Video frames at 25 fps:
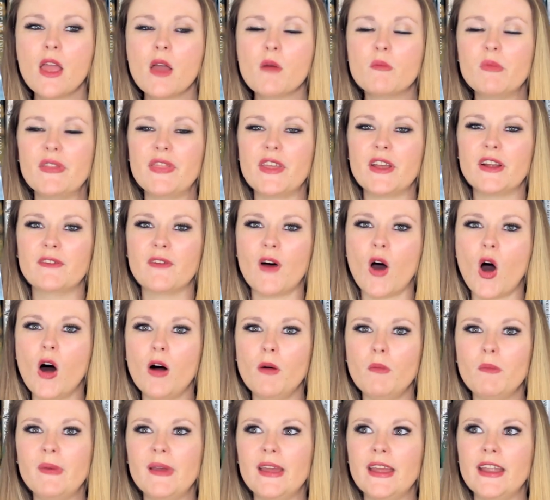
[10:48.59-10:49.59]
But they've
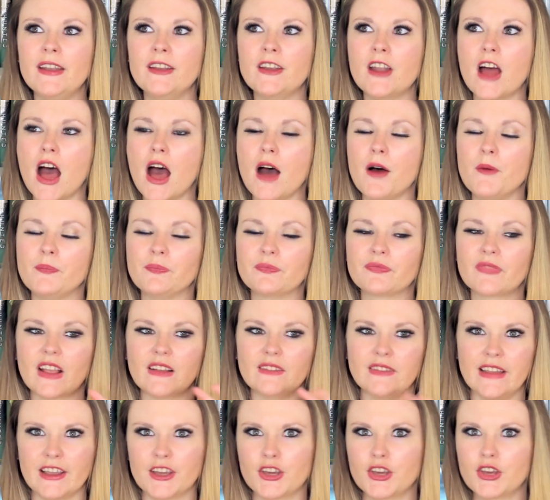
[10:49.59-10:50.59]
all been
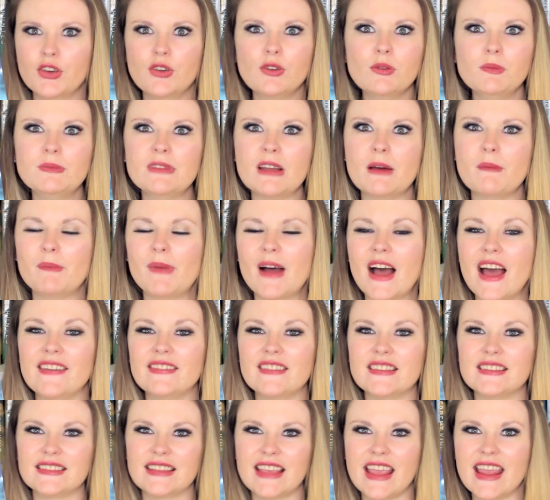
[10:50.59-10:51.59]
cooped up behind
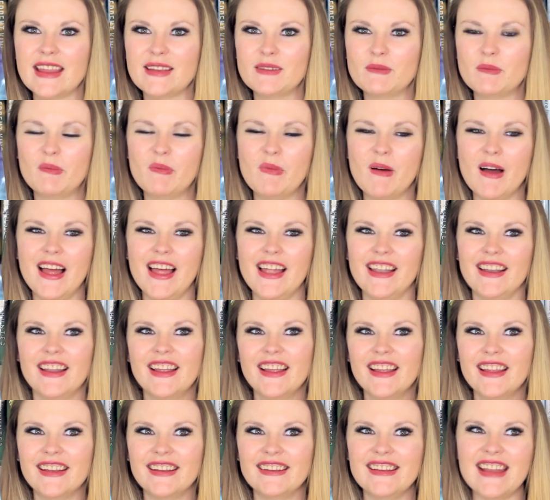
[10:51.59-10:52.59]
this gate, but
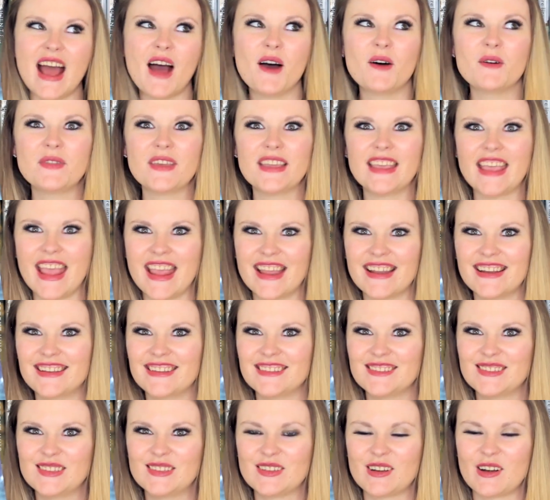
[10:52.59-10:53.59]
now the gate
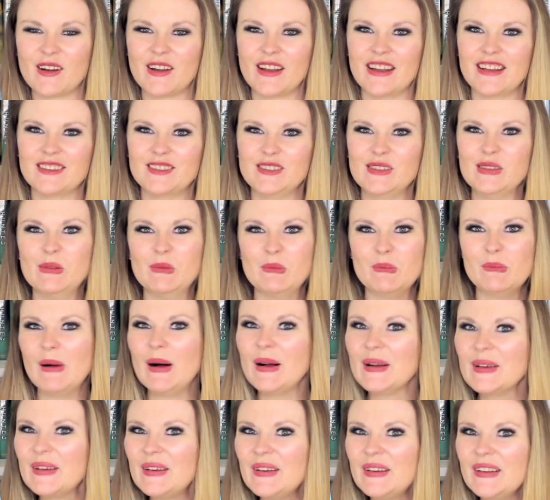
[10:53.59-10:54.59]
is starting to
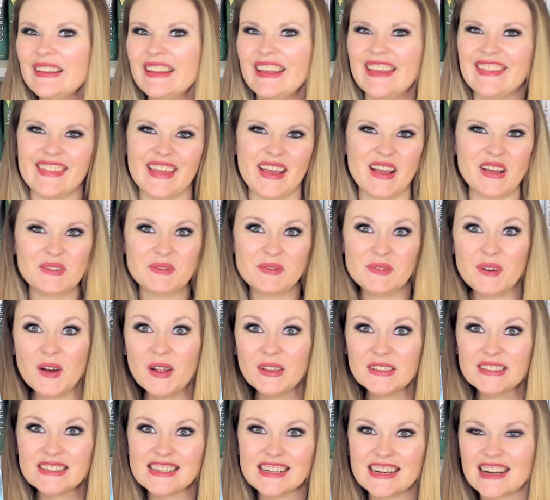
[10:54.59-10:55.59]
buckle and like
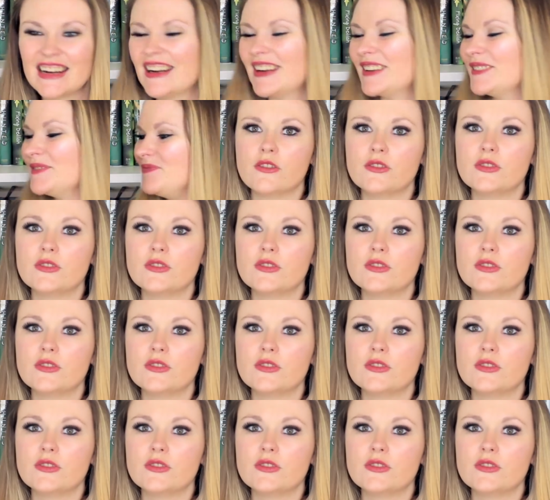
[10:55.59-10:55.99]
falter.